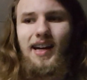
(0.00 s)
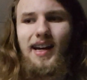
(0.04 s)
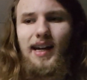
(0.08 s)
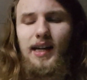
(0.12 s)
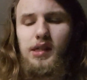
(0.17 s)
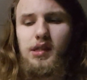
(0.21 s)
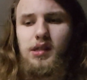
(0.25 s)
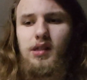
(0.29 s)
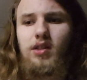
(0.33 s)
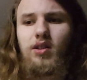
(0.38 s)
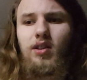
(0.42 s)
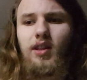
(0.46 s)

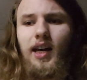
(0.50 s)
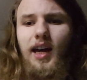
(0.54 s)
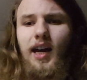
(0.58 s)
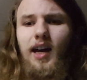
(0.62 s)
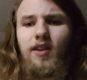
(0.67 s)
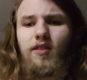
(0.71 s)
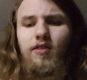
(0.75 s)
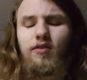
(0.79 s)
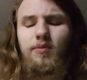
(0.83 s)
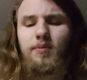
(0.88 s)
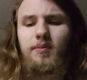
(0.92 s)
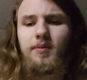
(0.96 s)
I still
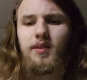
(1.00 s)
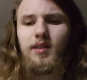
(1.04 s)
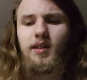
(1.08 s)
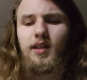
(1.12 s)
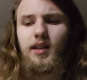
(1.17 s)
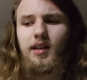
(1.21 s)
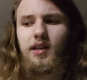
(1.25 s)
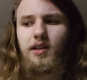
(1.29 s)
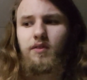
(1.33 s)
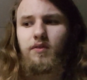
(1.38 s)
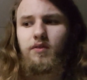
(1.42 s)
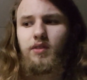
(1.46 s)
have
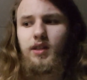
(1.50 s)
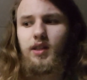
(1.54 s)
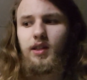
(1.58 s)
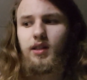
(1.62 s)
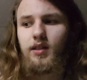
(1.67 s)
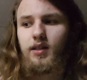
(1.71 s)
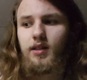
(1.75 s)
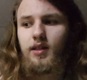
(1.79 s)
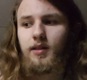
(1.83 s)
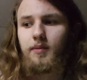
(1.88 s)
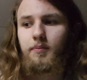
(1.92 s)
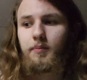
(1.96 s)

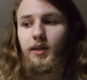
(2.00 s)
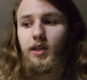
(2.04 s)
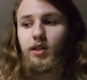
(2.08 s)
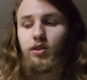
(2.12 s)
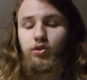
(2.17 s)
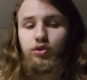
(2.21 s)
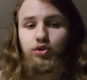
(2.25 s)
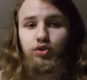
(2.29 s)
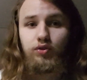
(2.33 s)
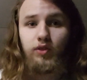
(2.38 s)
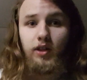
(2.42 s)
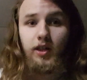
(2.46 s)
the
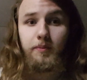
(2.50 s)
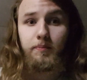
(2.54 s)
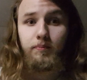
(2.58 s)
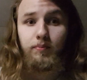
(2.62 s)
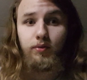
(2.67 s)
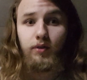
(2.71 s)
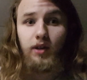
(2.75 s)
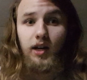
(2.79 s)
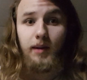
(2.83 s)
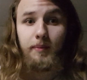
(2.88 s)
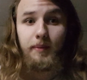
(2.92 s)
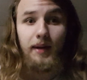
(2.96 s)
illustrated
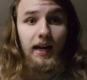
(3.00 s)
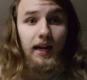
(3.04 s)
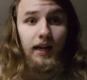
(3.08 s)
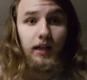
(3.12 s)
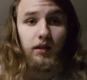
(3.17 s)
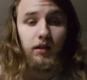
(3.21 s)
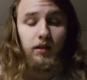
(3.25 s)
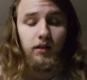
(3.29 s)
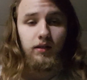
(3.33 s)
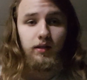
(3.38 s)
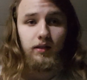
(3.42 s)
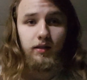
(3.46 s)

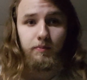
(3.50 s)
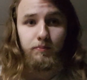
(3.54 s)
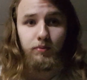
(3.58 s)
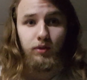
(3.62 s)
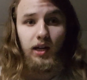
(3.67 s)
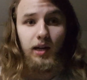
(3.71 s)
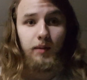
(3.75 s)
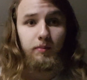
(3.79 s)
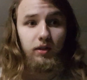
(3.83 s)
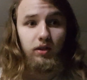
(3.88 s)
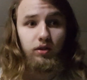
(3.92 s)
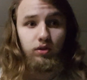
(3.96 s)
the
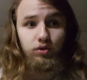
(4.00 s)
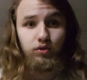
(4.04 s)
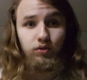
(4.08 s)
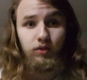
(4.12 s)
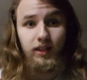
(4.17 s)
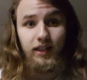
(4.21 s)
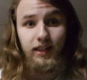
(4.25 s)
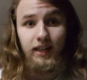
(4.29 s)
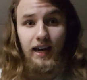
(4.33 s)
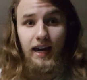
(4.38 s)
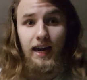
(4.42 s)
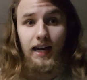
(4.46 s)
Prime
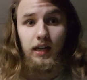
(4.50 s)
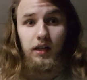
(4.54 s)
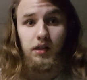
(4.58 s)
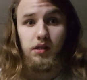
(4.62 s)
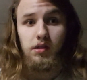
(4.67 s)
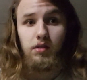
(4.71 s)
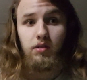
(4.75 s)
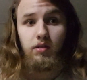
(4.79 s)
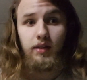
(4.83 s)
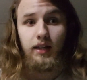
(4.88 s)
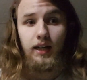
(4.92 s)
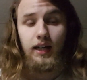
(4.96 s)
illustrated
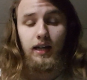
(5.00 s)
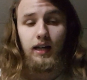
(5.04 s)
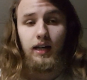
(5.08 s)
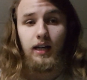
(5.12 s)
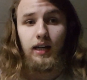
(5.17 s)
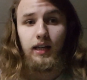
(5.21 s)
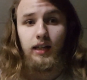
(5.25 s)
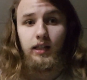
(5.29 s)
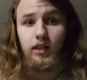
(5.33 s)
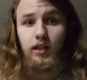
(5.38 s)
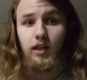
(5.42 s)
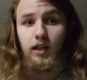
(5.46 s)
axle that
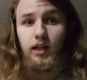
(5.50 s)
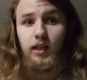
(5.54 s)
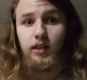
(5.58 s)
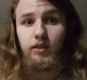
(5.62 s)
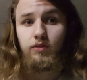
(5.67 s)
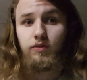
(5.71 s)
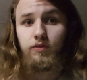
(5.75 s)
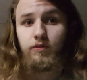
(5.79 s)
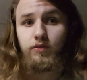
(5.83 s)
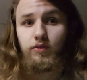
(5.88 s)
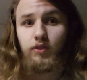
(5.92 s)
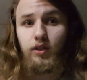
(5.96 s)
I
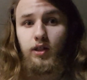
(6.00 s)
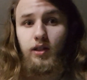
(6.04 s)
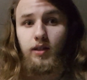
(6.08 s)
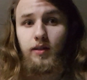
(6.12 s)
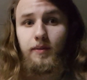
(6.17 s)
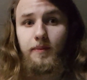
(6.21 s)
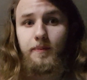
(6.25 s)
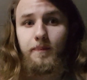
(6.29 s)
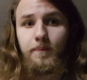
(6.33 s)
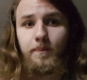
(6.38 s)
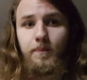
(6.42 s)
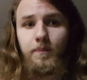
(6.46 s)
got
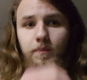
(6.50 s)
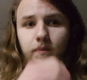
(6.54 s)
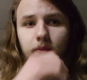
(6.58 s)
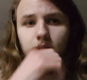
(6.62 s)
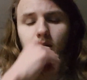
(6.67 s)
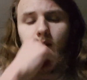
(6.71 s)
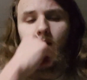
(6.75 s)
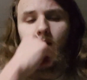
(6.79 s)
from